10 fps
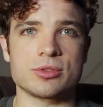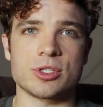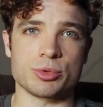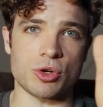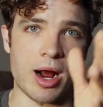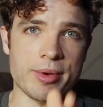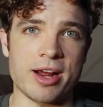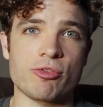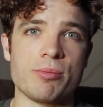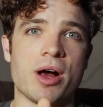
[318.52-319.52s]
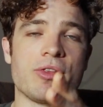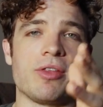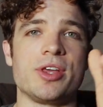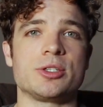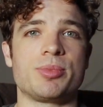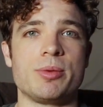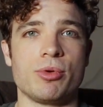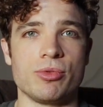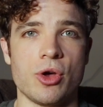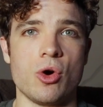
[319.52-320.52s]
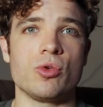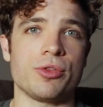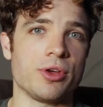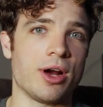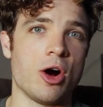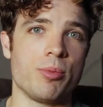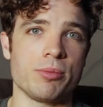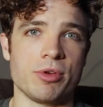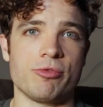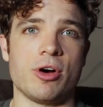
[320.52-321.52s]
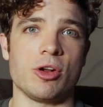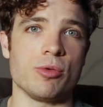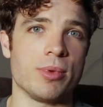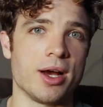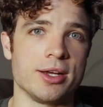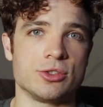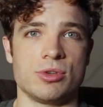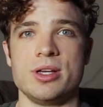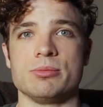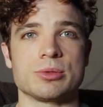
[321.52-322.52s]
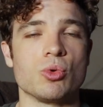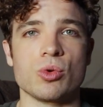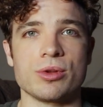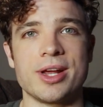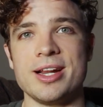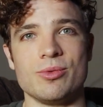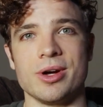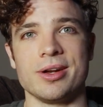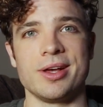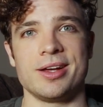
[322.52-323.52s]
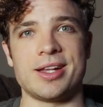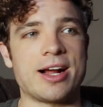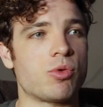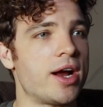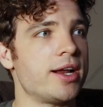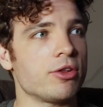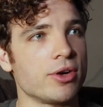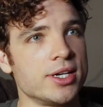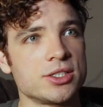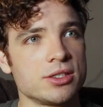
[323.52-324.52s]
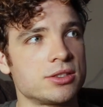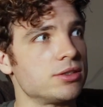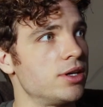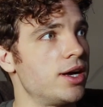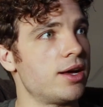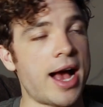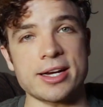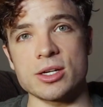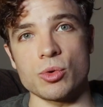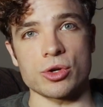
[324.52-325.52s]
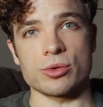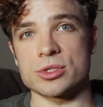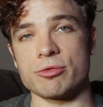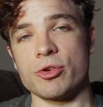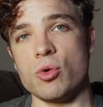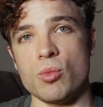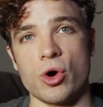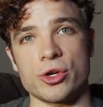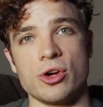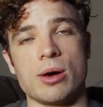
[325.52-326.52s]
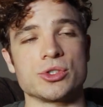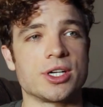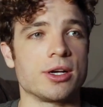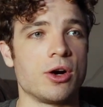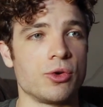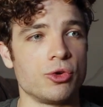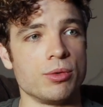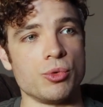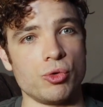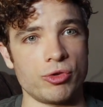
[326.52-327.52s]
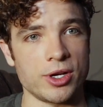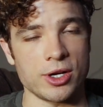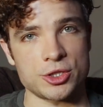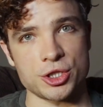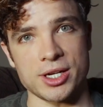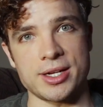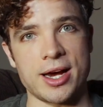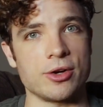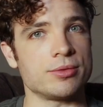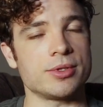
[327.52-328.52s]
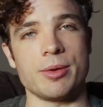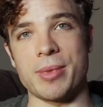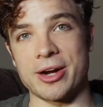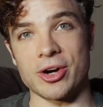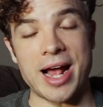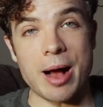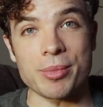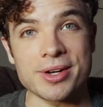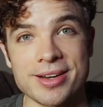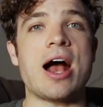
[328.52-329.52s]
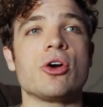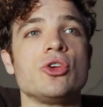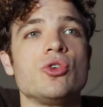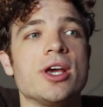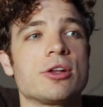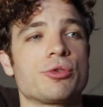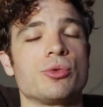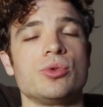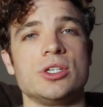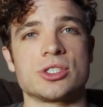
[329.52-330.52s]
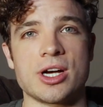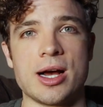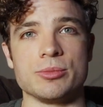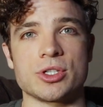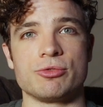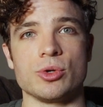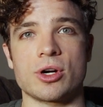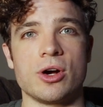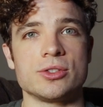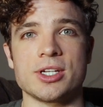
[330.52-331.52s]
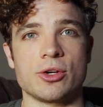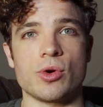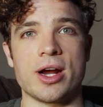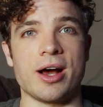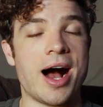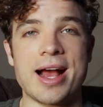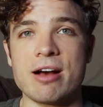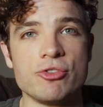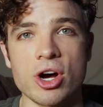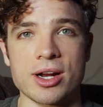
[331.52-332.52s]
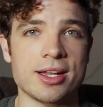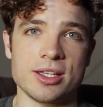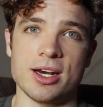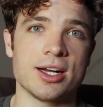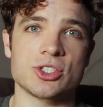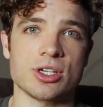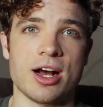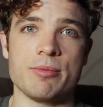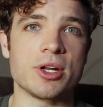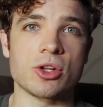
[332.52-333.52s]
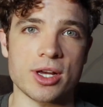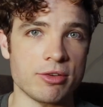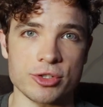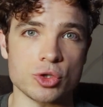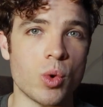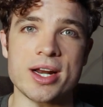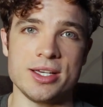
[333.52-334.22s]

subscribing every month, and these people know that they're helping me follow my dreams more than anyone. Like right now, there isn't acting work, there isn't film work. You know, I was gonna go and do a movie, it got shut down, it may not happen. How do you get through these times if you're a content creator? I have not had the answer. I've been looking for 20